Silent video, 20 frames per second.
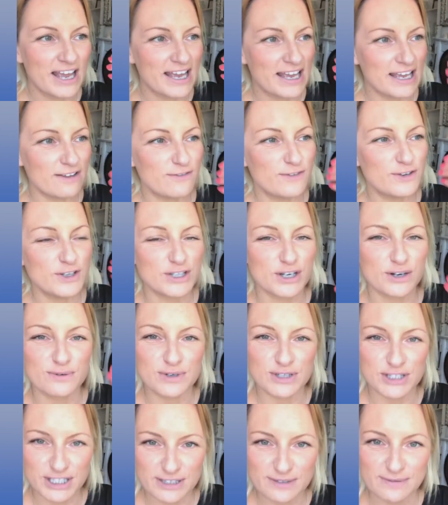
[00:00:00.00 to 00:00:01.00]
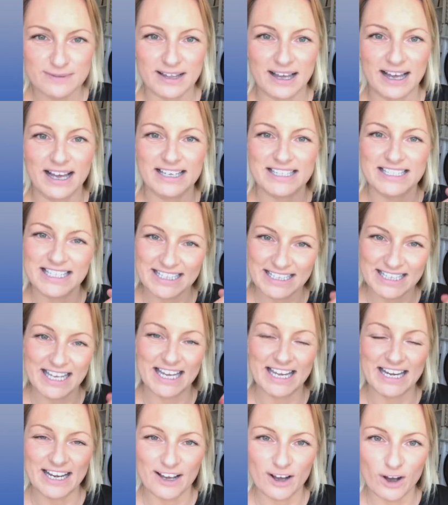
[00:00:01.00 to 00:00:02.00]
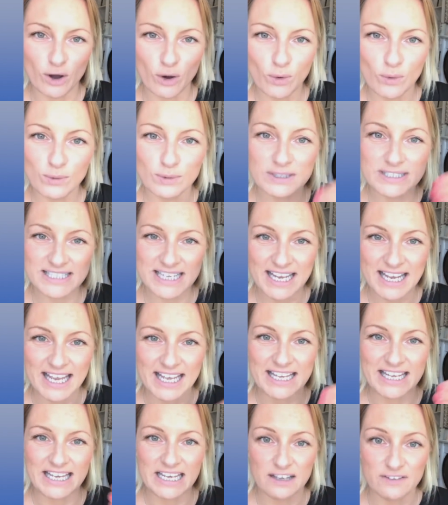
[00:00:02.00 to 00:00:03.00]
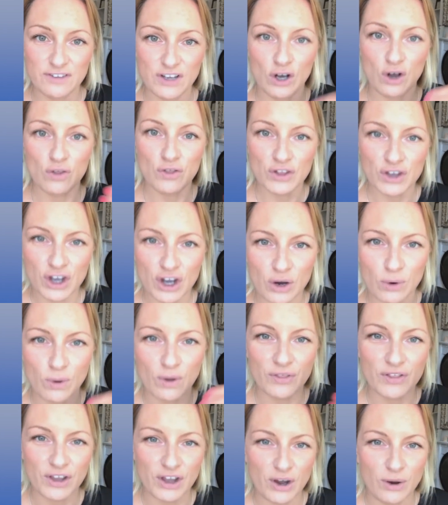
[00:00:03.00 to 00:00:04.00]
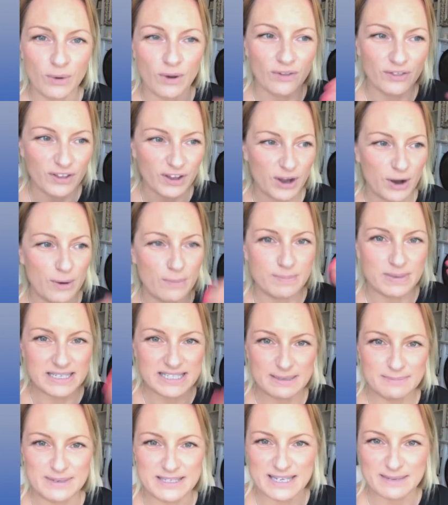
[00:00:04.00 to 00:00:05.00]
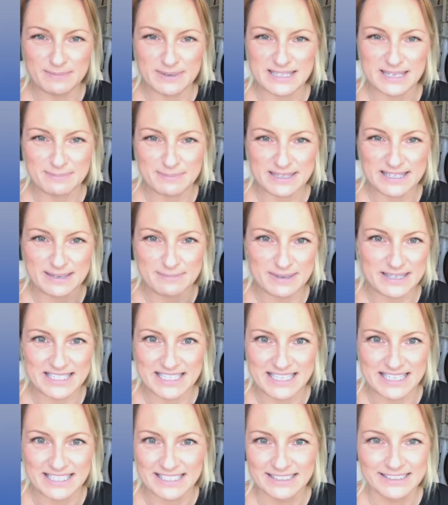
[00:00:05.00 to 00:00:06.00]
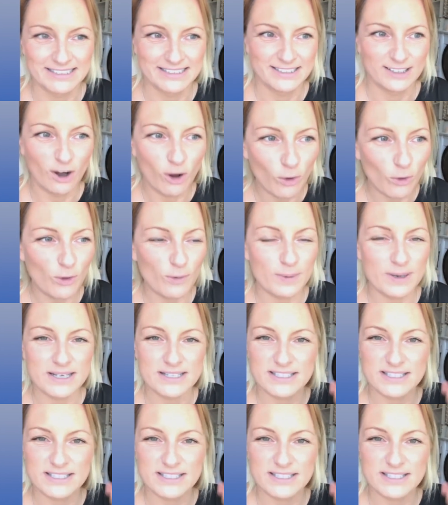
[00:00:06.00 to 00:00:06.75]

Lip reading: if you don't do that, then all day, if you're on the go, busy, always